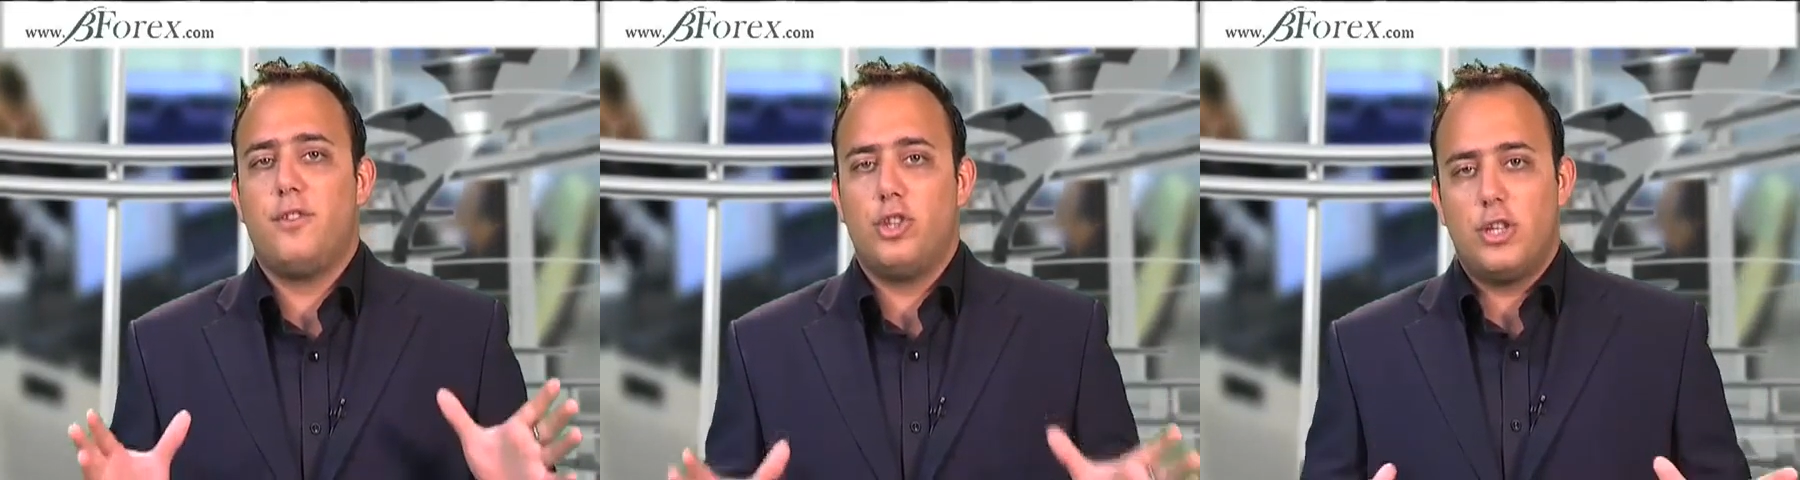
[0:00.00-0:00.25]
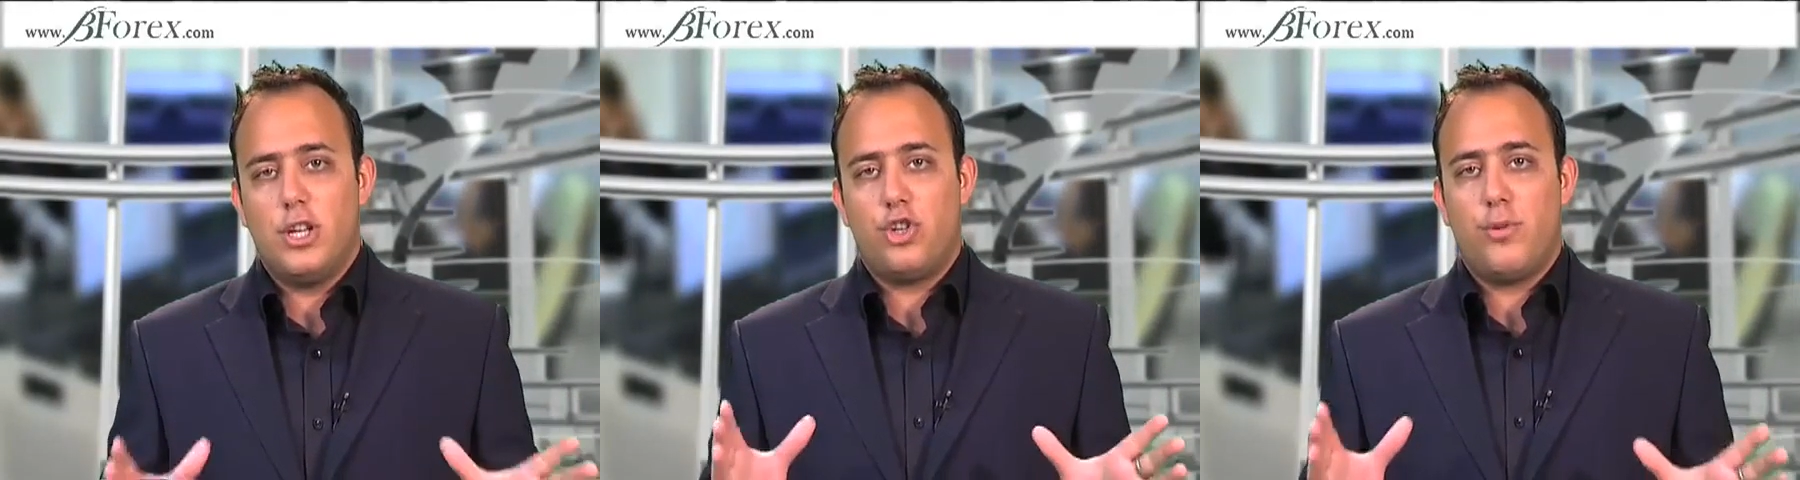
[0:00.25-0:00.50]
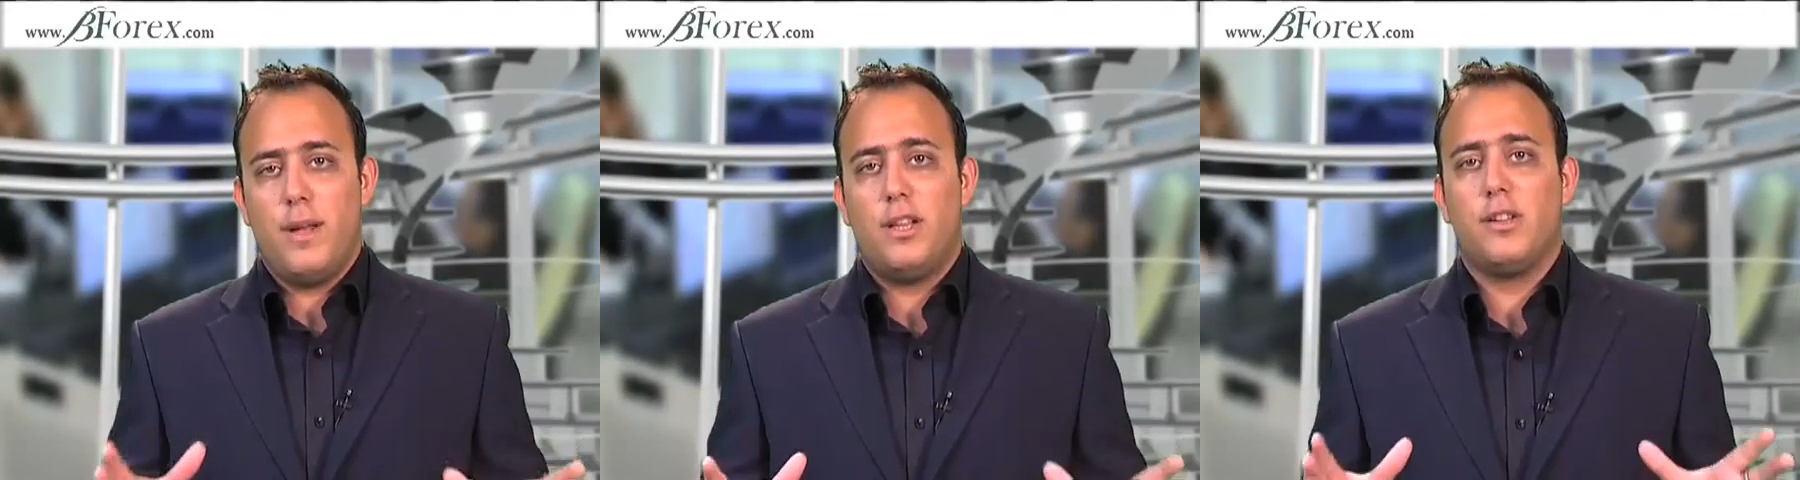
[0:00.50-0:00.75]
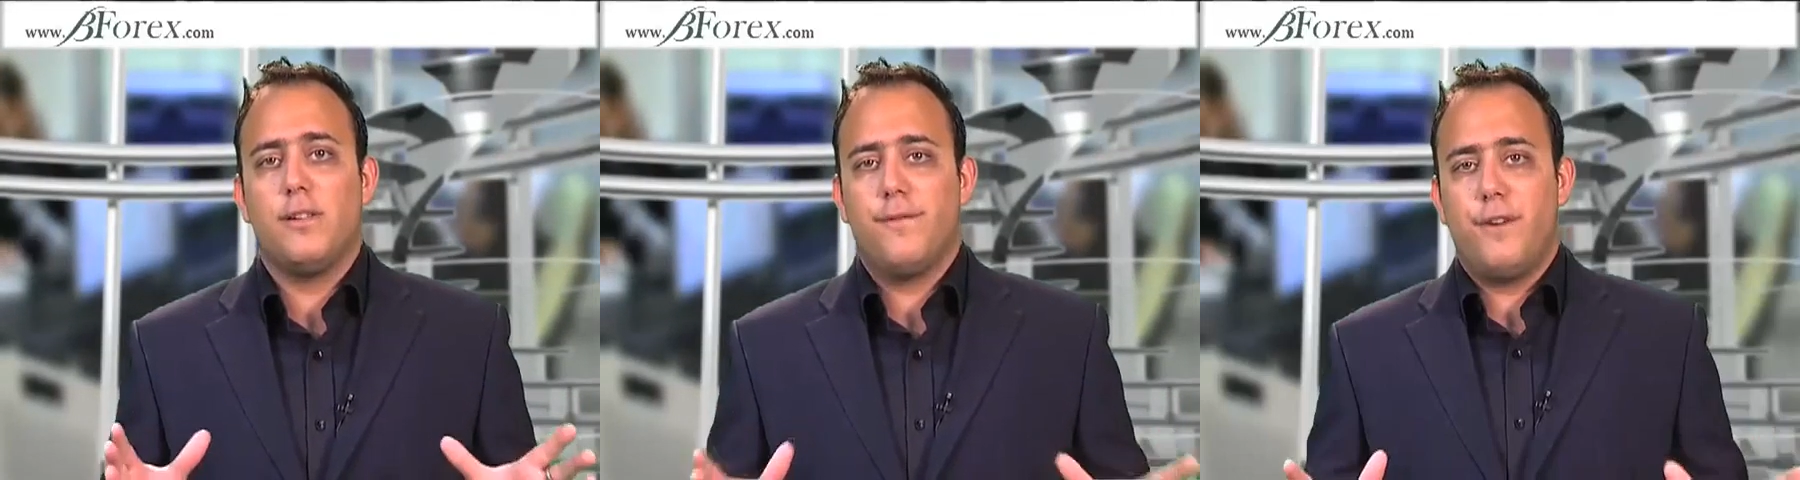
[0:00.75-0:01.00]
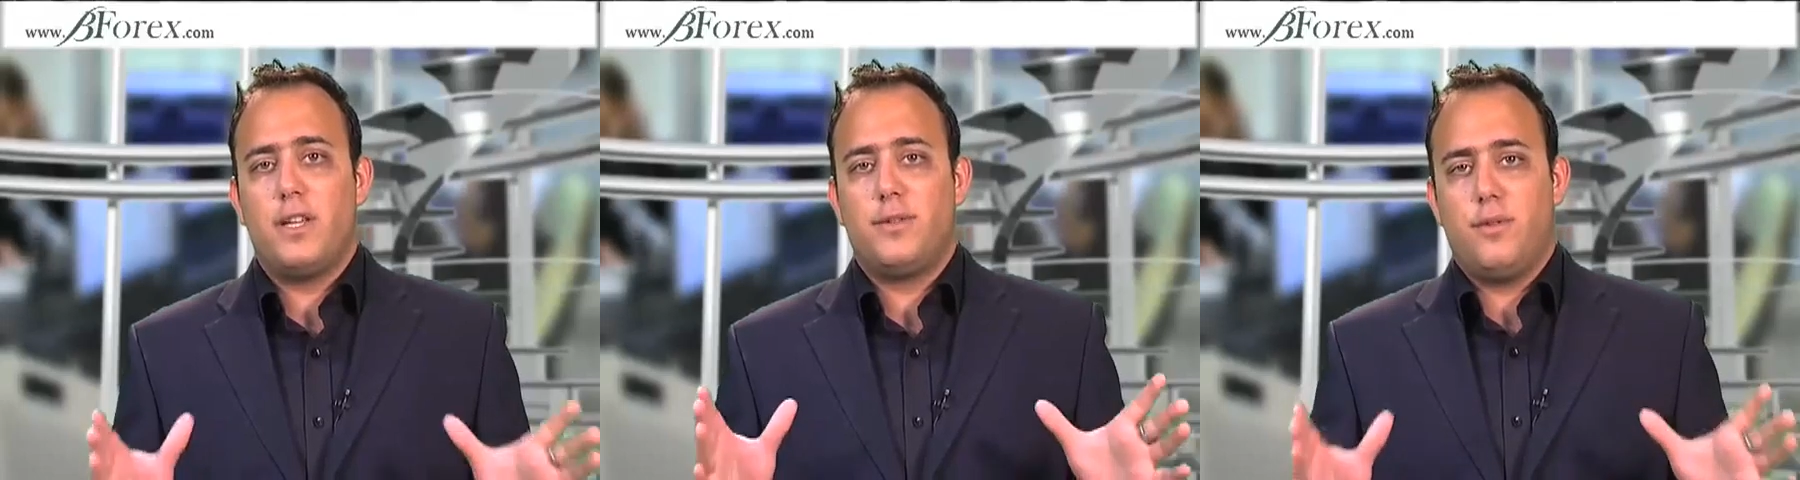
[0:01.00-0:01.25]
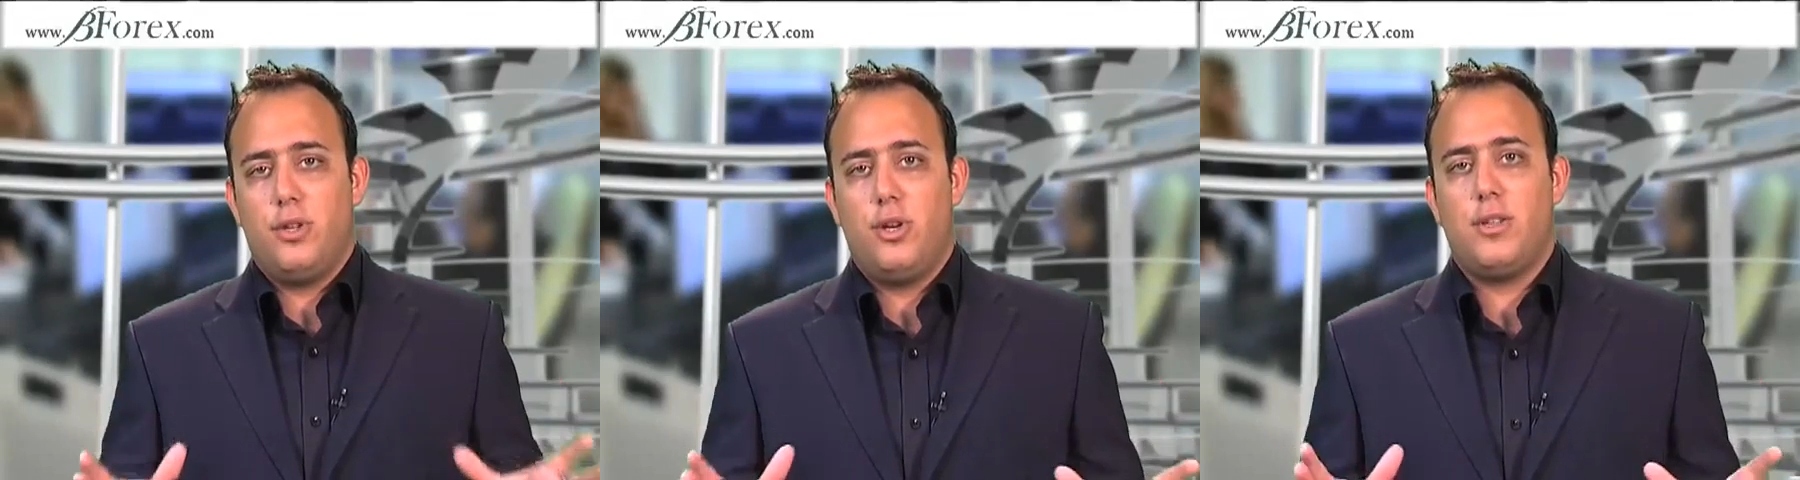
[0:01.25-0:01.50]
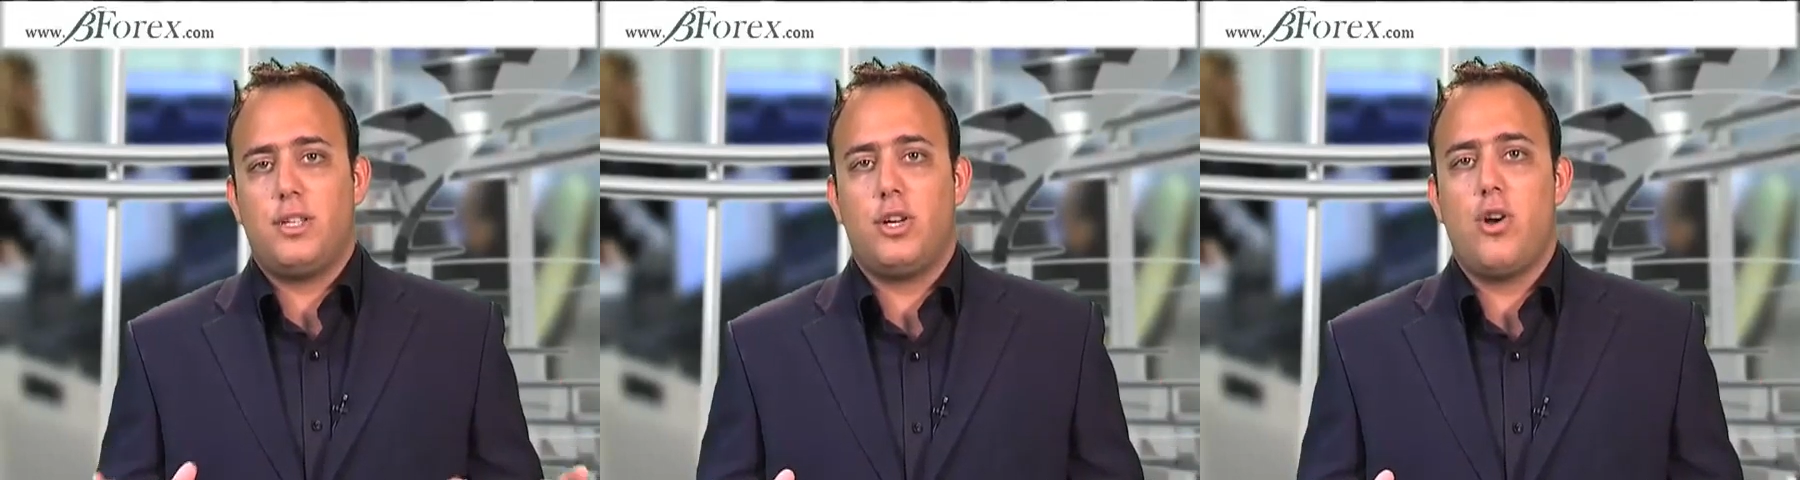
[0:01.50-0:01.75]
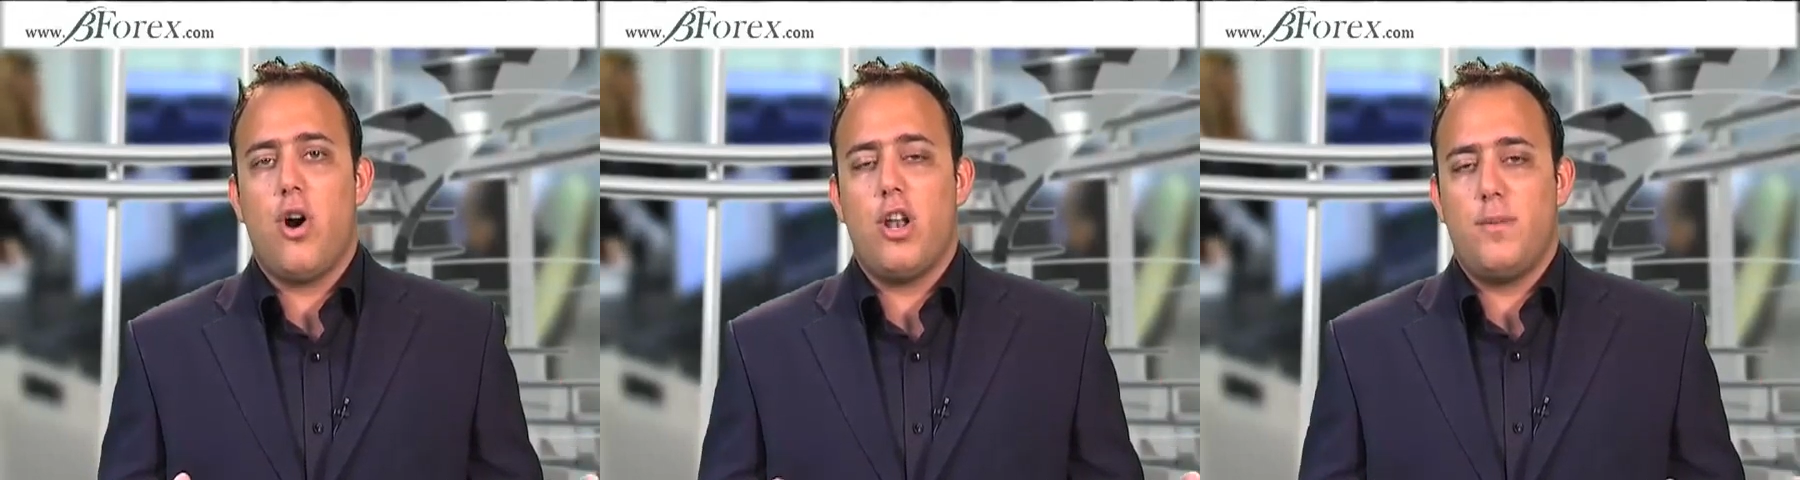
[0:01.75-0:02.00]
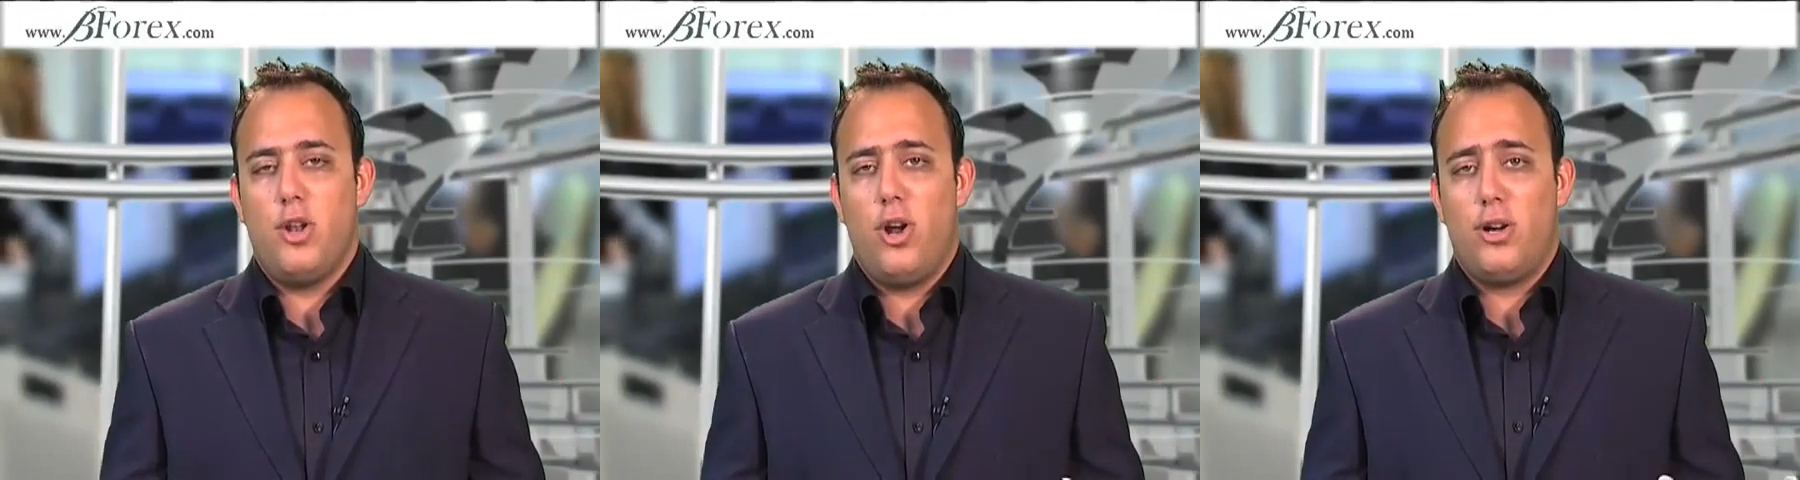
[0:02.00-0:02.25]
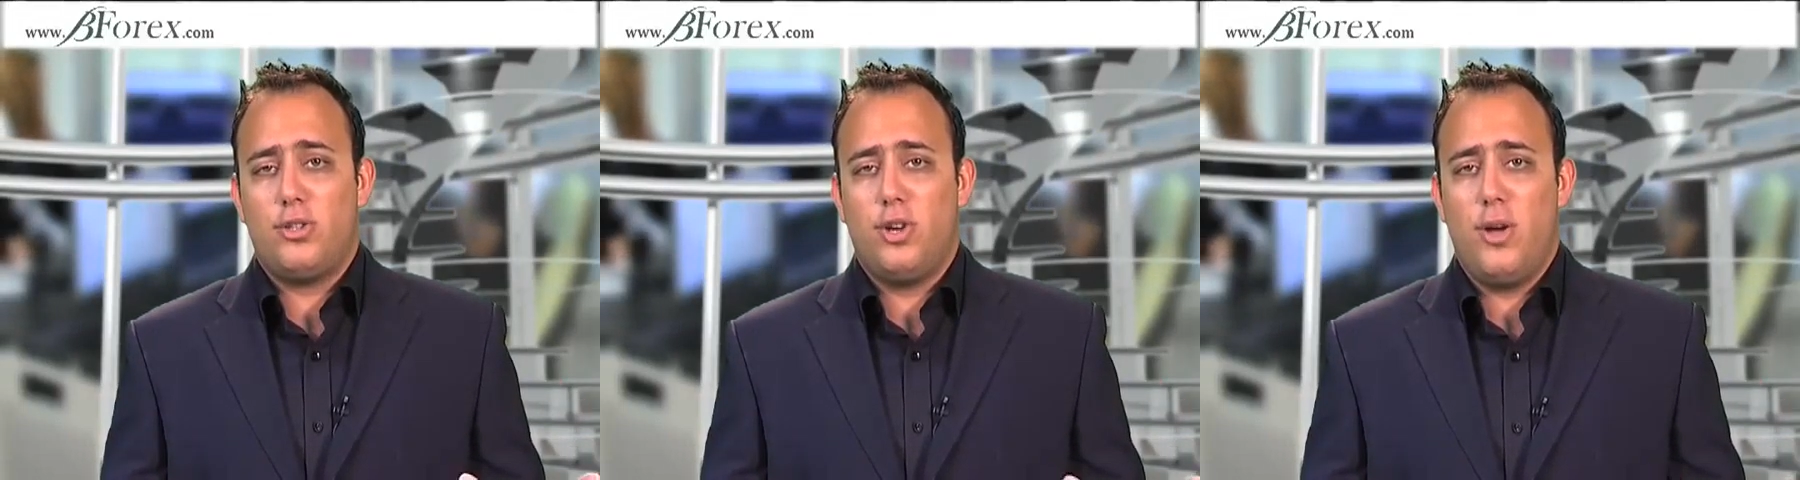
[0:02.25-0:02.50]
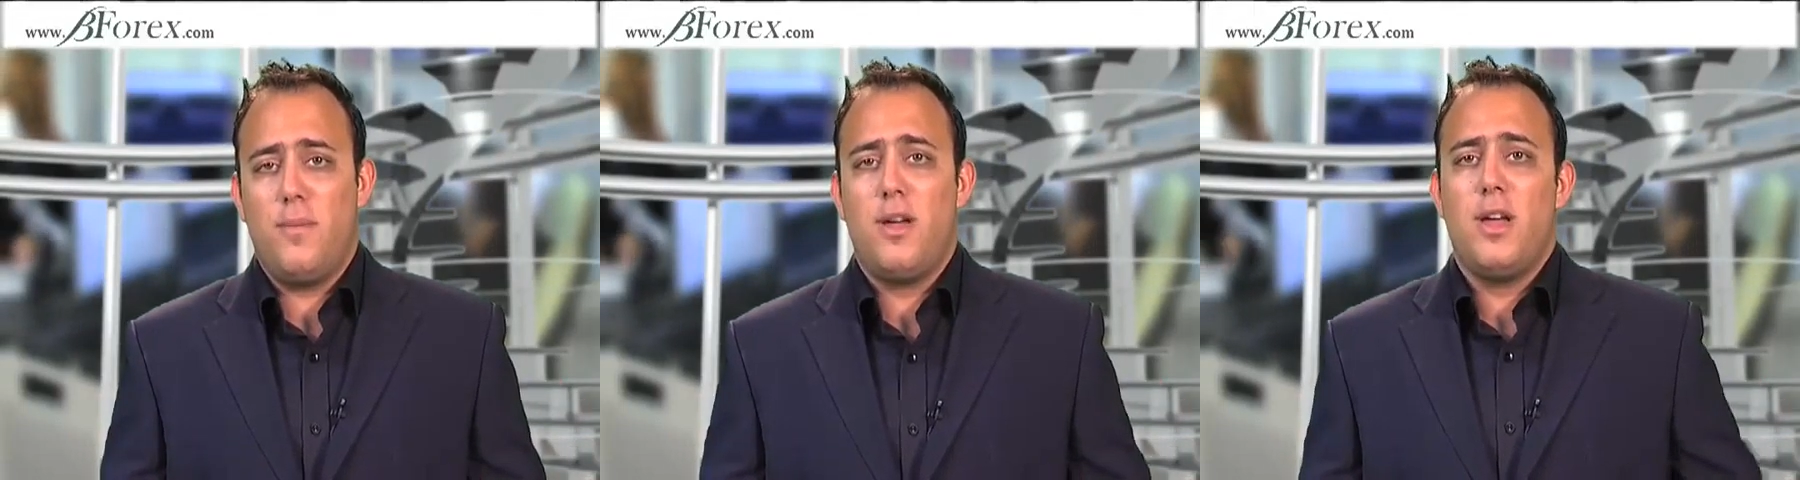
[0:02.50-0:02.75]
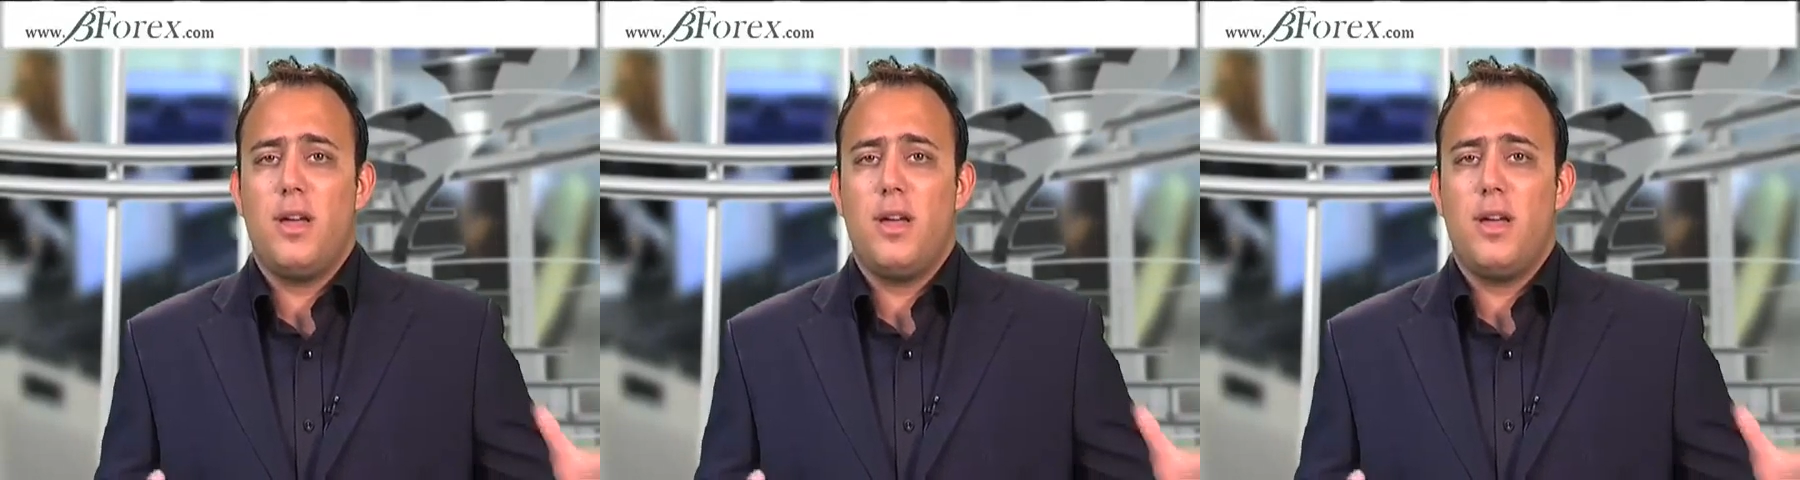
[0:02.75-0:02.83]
detrimental effects for the US economy long term.